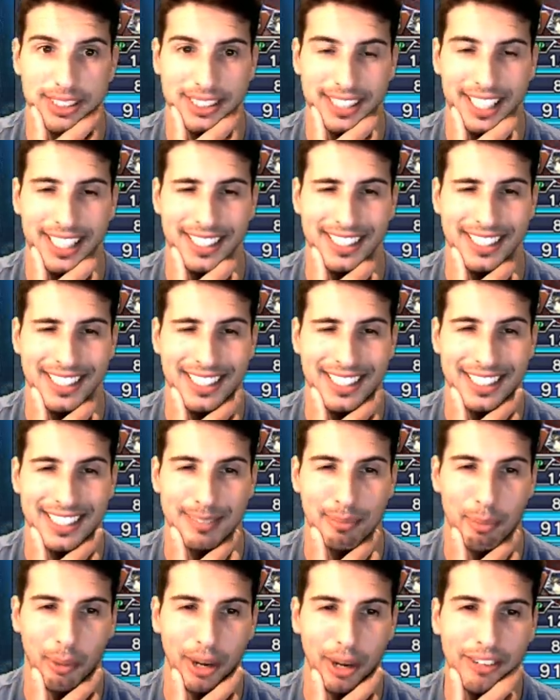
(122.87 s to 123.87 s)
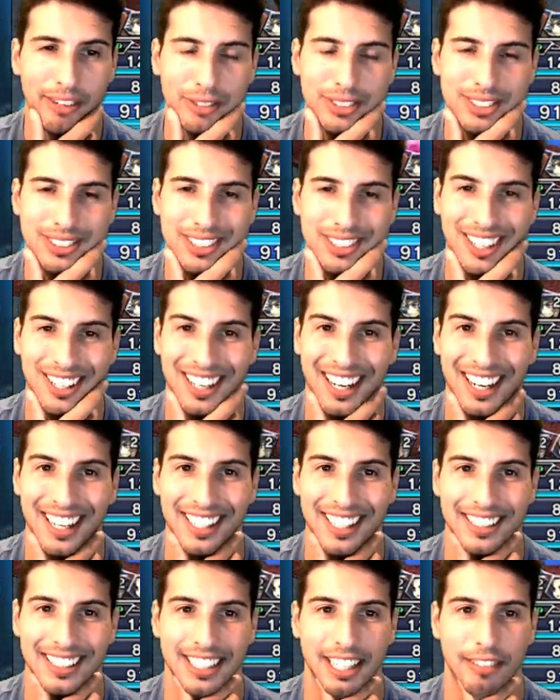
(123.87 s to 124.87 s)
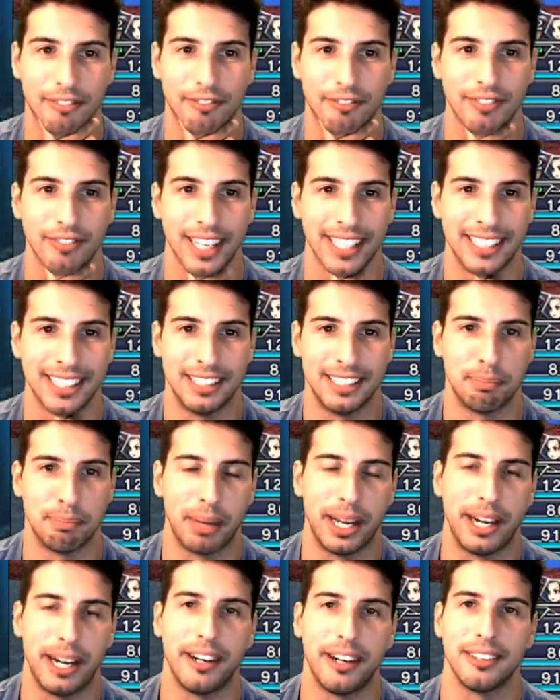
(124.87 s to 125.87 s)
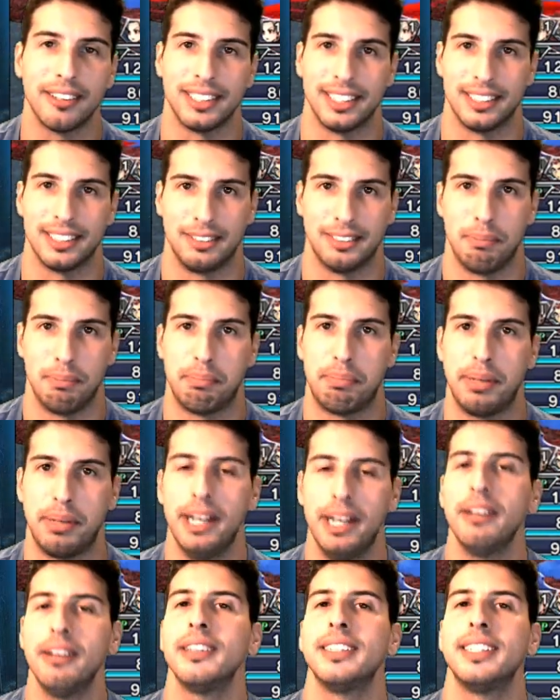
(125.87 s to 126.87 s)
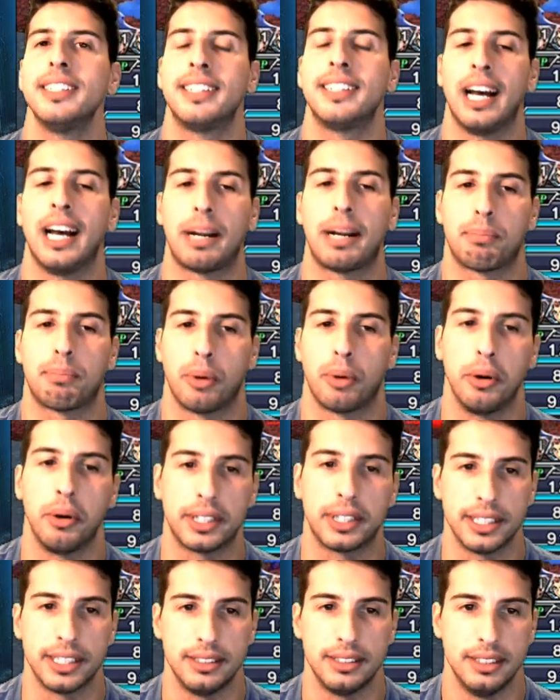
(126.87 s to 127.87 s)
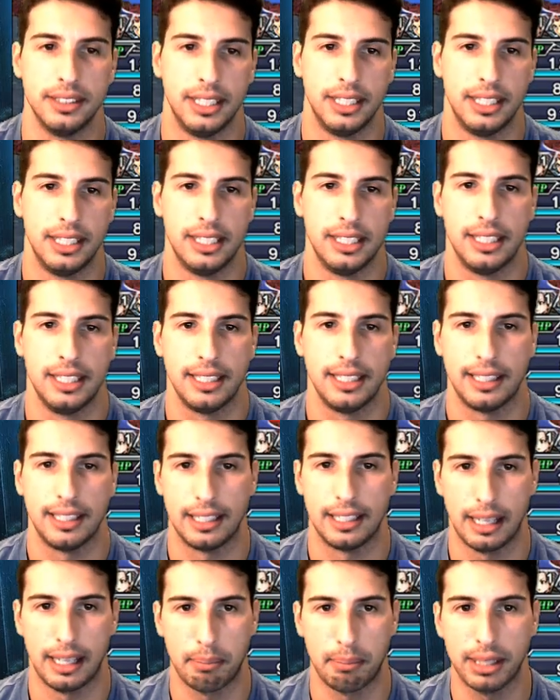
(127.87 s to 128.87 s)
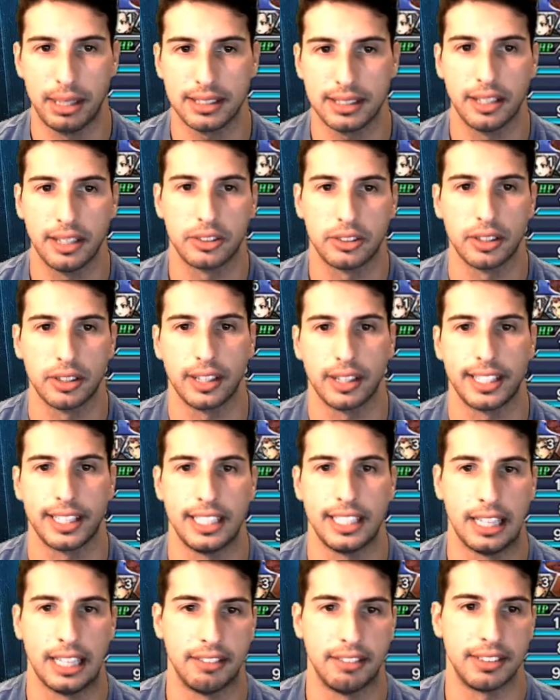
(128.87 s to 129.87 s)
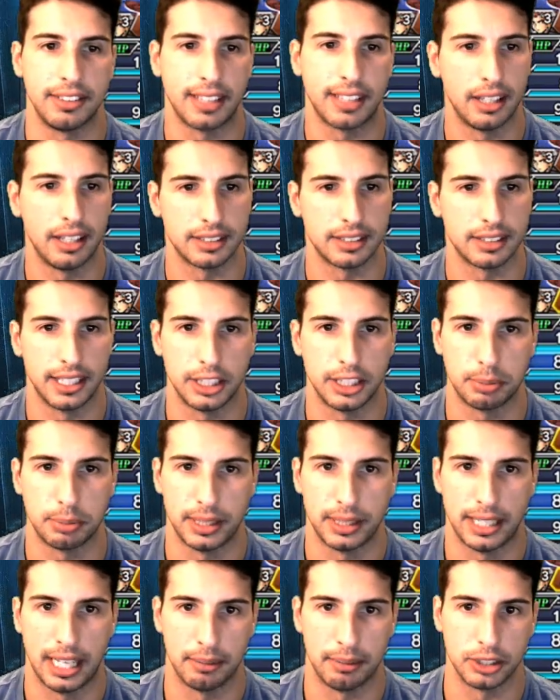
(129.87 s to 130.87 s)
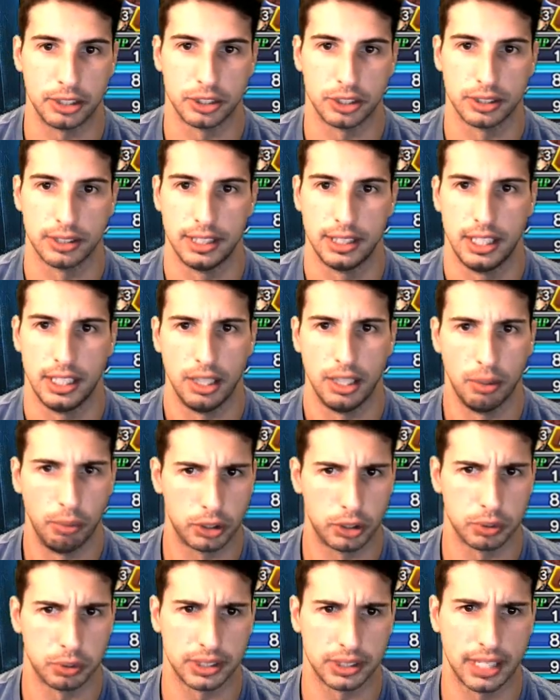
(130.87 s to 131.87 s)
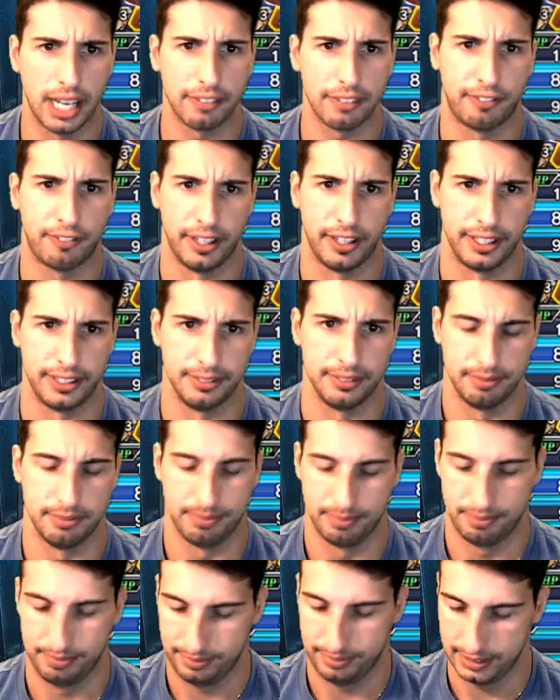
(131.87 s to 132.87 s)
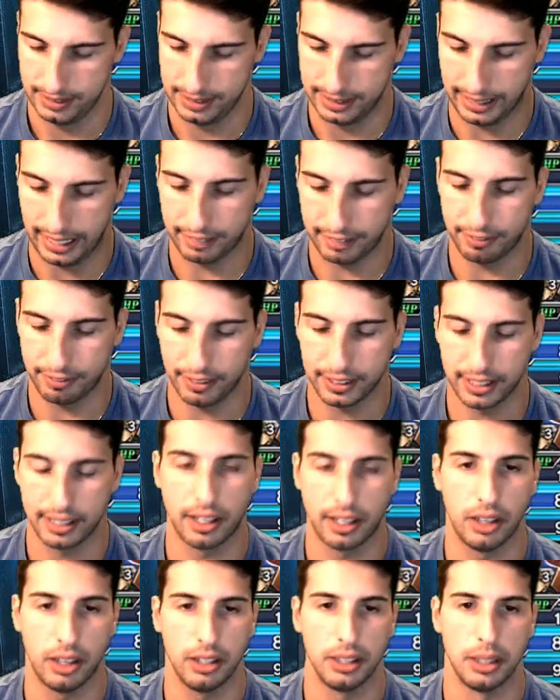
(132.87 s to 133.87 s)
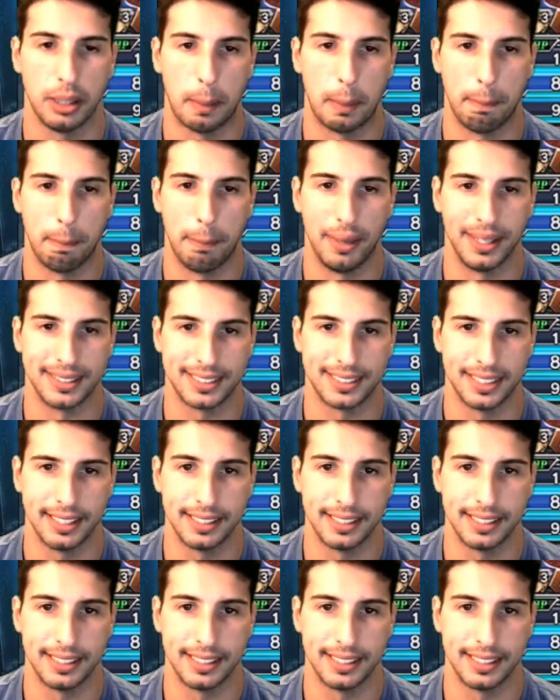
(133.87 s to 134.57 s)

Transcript: and his brave was not high enough and he barely, barely got broken and I basically took like 11,000 HP damage, which was not fun. Not fun at all, but uh,